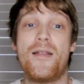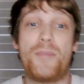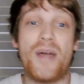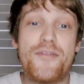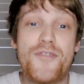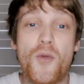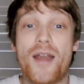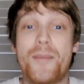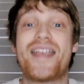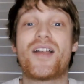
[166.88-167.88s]
But if you
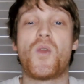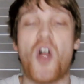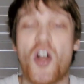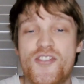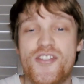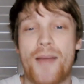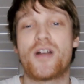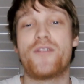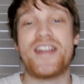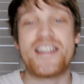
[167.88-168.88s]
want to make a large
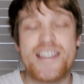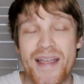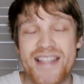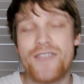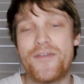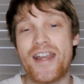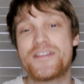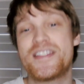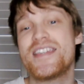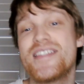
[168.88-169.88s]
number of inexpensive
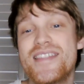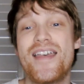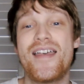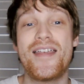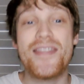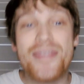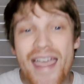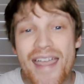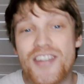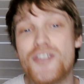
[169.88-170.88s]
NFTs,
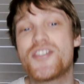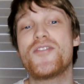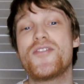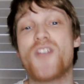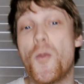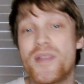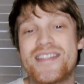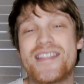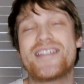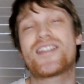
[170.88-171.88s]
then you should use
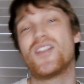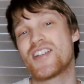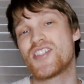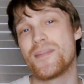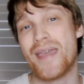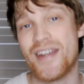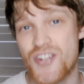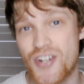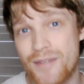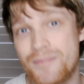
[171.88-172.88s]
OpenSea's Collection
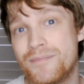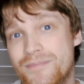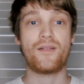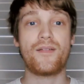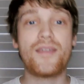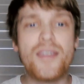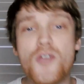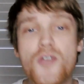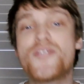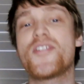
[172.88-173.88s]
Manager.
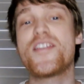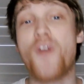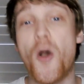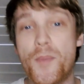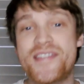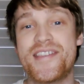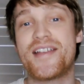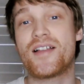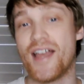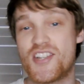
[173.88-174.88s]
Users of
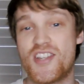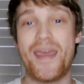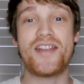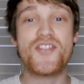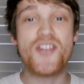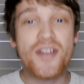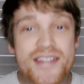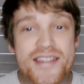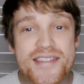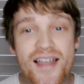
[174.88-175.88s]
OpenSea Collection Manager
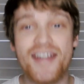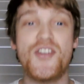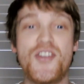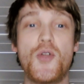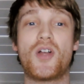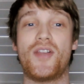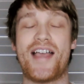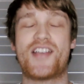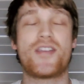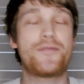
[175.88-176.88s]
can design a new
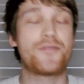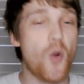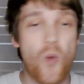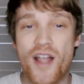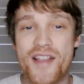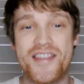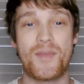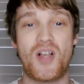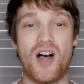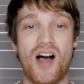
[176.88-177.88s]
collection for a
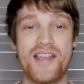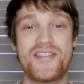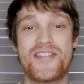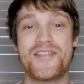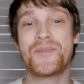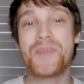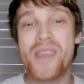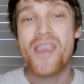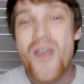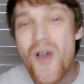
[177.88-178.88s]
one-time cost.
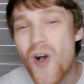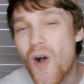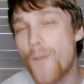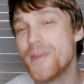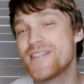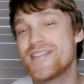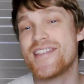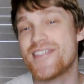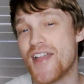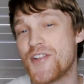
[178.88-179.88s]

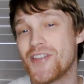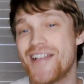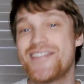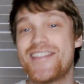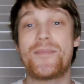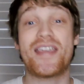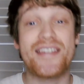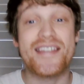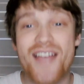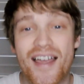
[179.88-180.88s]
OpenSea's centralized team can
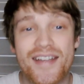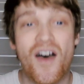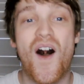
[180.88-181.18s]
design an